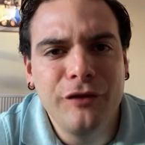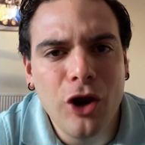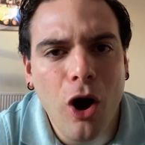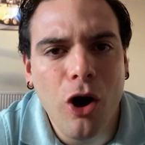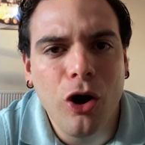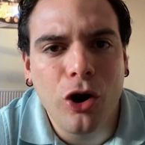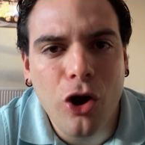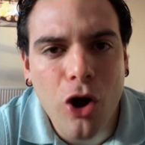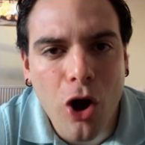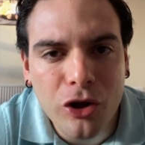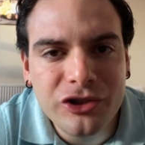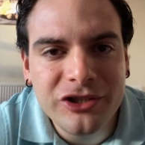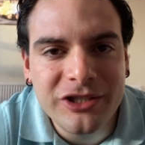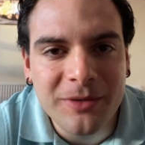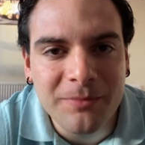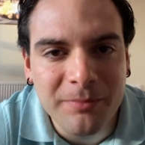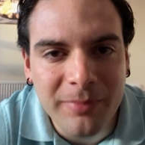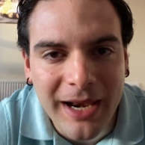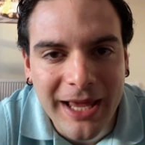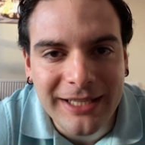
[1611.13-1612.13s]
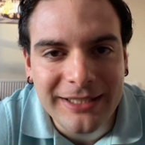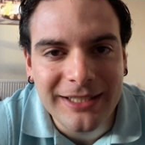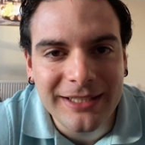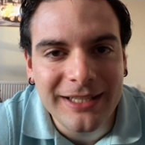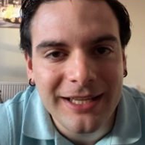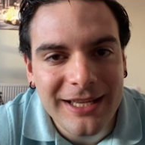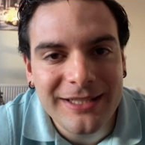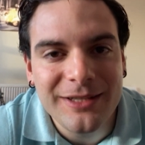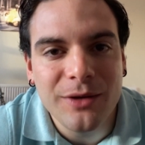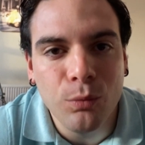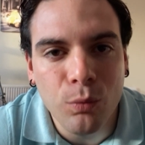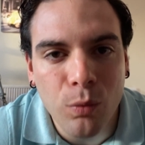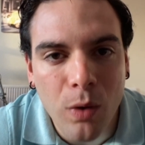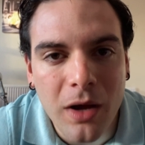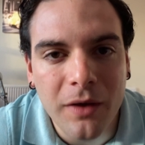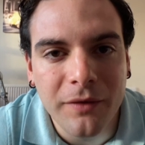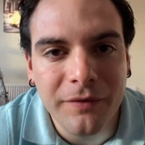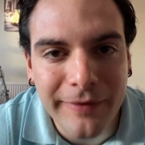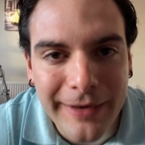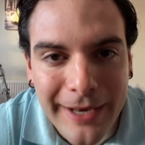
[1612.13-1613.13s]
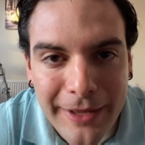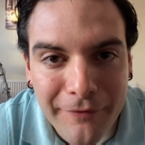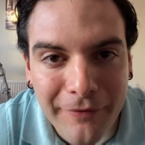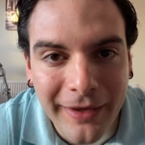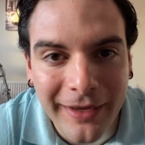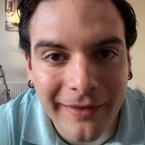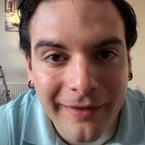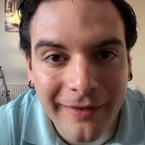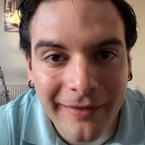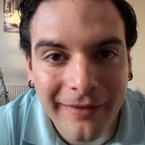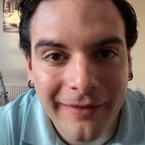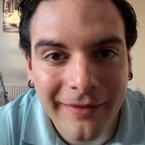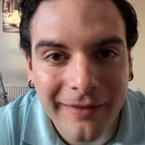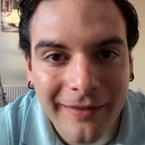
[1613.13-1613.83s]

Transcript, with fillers: not contemplated isn't worth living.